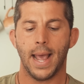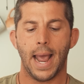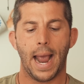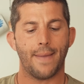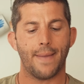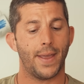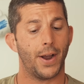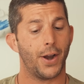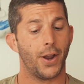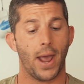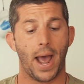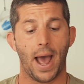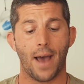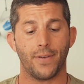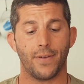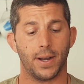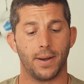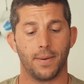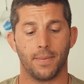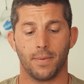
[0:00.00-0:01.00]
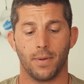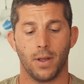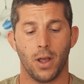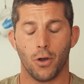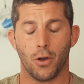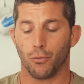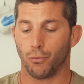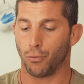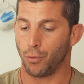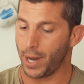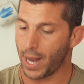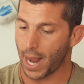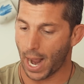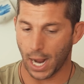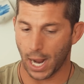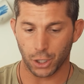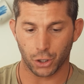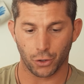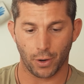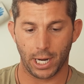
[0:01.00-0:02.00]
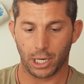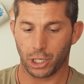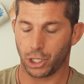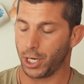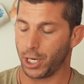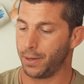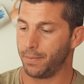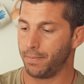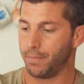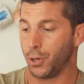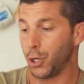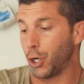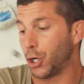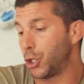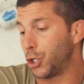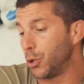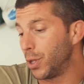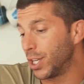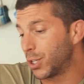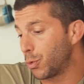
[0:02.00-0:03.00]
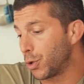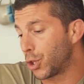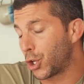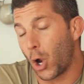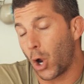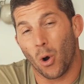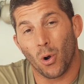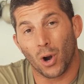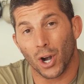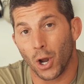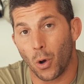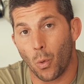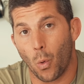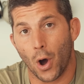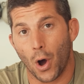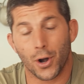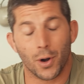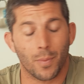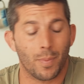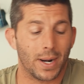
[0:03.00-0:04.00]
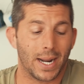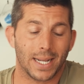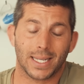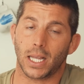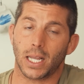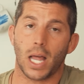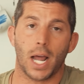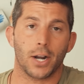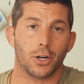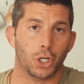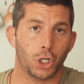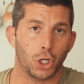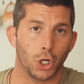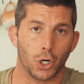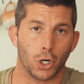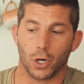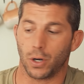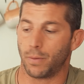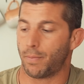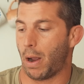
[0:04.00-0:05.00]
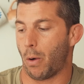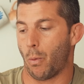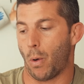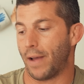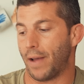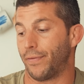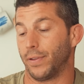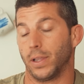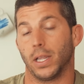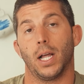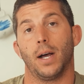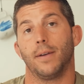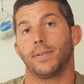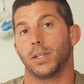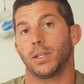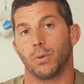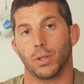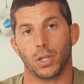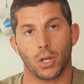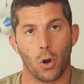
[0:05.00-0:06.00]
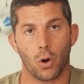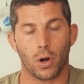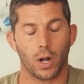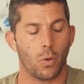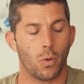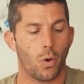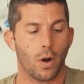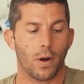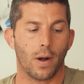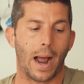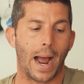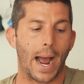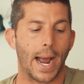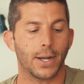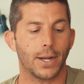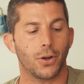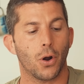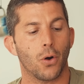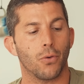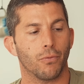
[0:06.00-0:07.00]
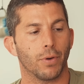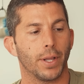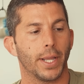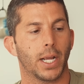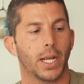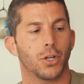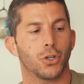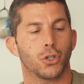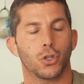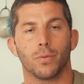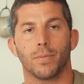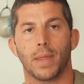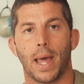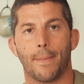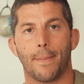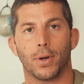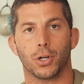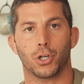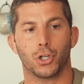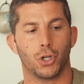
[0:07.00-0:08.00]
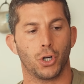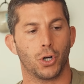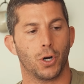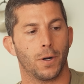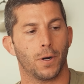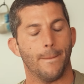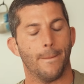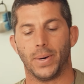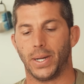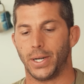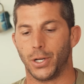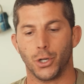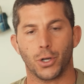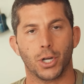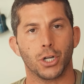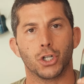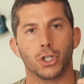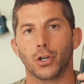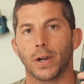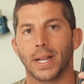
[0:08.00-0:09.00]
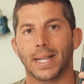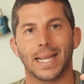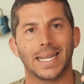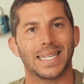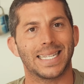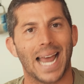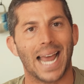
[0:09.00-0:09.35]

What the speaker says: And there you have it. Rehydration. You could do this with coconut water, but it's a lot of sugar. My wife loves it with coconut water. I don't really consume that much sugar, but you can drink this